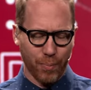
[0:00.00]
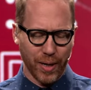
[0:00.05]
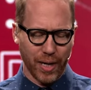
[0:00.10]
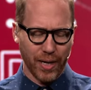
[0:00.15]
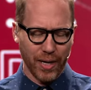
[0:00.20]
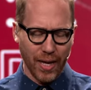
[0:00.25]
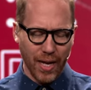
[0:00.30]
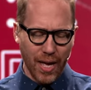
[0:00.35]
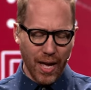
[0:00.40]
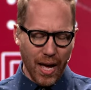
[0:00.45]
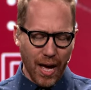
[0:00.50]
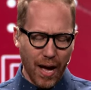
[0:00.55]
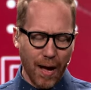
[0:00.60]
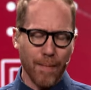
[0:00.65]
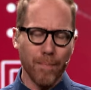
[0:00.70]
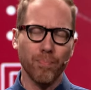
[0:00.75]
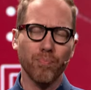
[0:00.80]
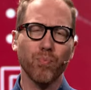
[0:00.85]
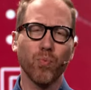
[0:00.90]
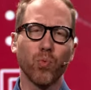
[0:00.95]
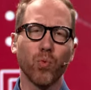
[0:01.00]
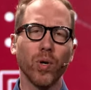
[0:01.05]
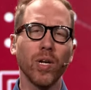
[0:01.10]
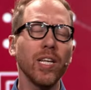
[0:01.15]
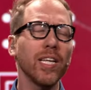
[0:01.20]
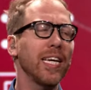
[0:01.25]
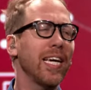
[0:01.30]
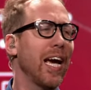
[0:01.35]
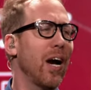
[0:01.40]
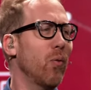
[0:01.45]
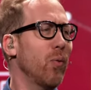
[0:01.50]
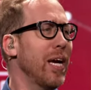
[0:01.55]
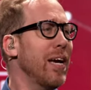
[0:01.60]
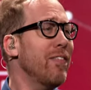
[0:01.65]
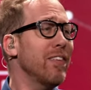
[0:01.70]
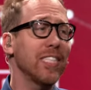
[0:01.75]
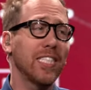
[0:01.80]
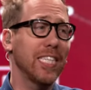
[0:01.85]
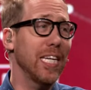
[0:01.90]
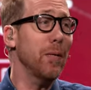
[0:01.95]
But um, really, we
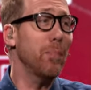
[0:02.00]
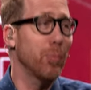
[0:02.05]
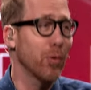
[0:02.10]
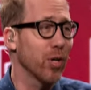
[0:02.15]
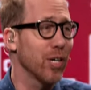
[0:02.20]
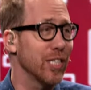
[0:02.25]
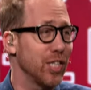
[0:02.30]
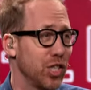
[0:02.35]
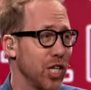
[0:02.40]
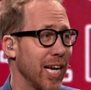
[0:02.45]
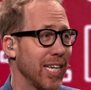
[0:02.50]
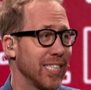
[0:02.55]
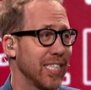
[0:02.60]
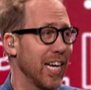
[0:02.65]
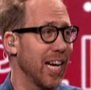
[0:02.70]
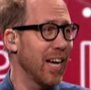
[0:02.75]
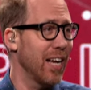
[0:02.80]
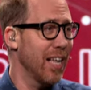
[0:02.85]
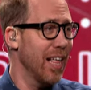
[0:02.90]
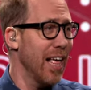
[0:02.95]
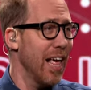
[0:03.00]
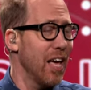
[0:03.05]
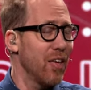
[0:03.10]
have a deeper agenda